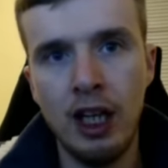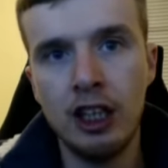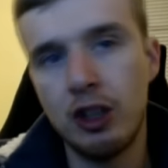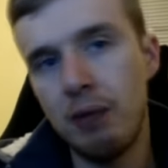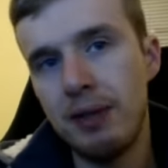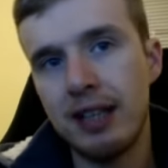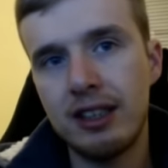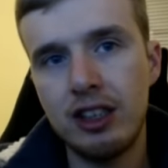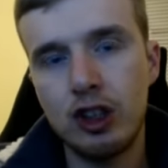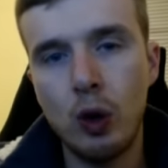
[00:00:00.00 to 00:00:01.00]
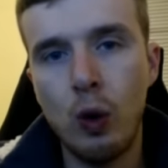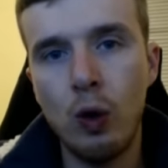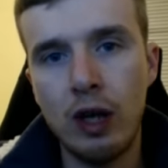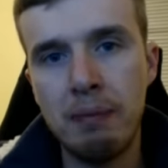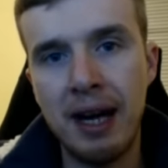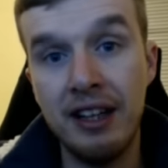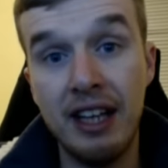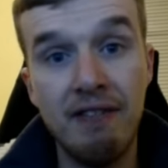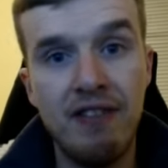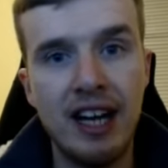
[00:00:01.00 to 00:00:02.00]
So up next, let's talk about the
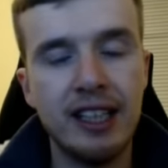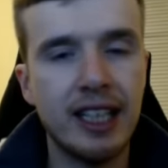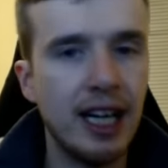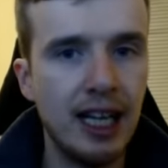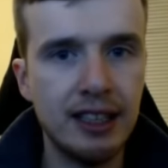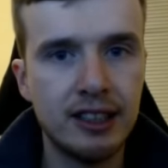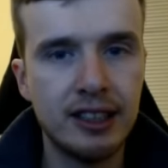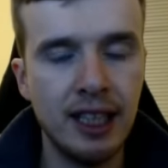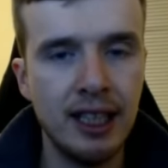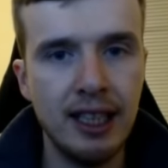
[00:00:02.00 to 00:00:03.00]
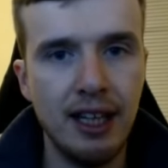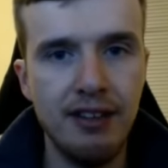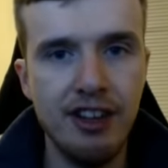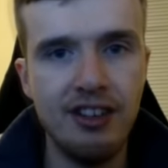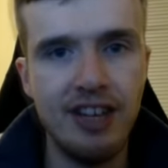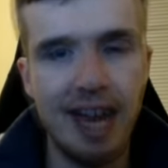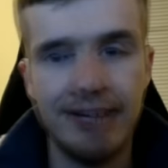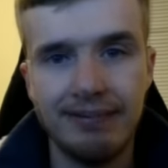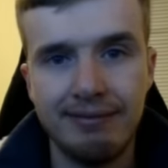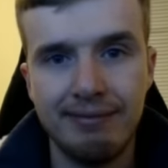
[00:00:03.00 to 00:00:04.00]
event cards in this deck.